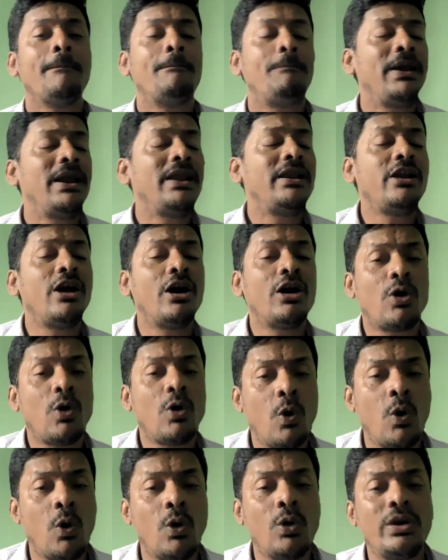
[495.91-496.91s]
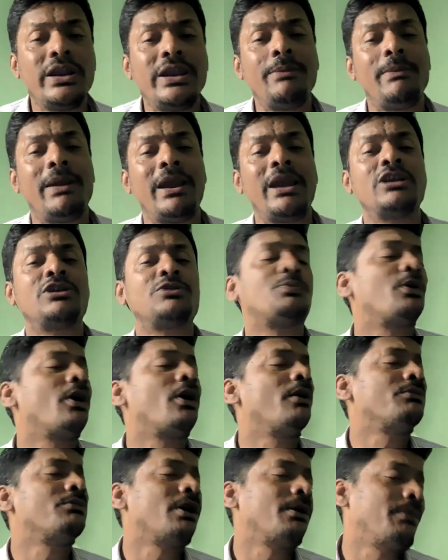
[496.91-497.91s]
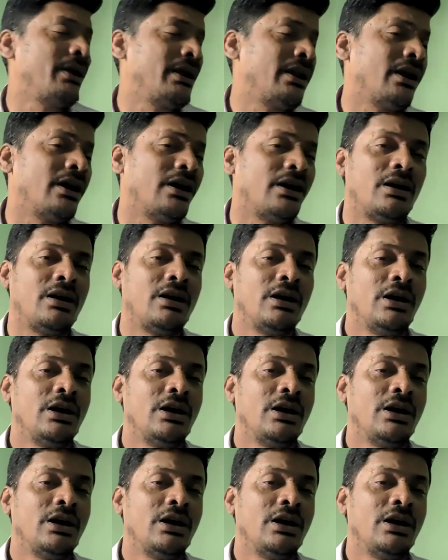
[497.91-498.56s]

fill your own image from the mirror.